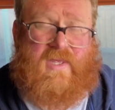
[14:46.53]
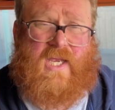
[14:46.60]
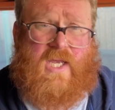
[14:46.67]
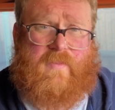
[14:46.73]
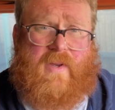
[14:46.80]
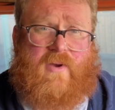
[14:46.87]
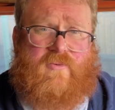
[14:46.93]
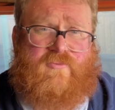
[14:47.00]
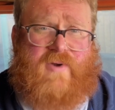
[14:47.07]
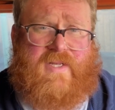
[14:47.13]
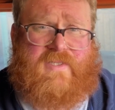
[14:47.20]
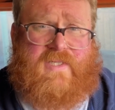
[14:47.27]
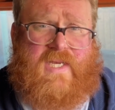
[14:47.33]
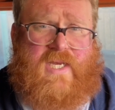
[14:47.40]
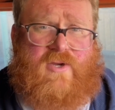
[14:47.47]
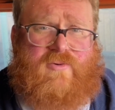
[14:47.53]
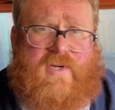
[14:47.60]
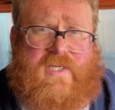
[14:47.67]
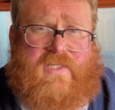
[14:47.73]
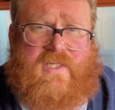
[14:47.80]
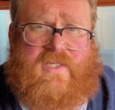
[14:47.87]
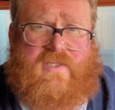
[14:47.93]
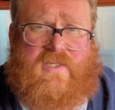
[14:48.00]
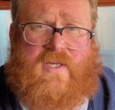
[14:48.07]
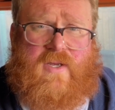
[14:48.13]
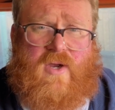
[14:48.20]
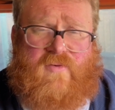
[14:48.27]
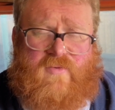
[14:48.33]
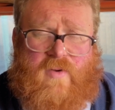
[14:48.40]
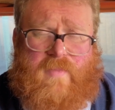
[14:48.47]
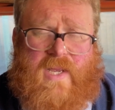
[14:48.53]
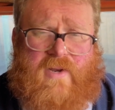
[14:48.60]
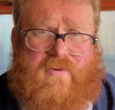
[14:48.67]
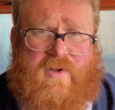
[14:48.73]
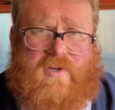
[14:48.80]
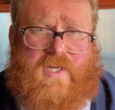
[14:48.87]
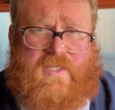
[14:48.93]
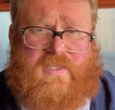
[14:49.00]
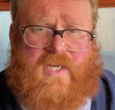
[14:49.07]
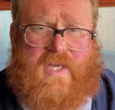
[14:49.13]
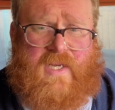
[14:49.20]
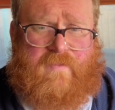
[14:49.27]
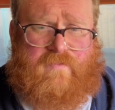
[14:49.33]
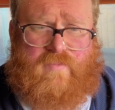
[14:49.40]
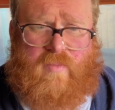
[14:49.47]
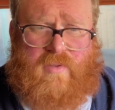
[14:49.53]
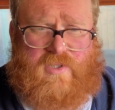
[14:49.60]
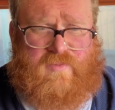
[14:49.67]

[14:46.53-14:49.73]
think about rent increases over a periodic time, probably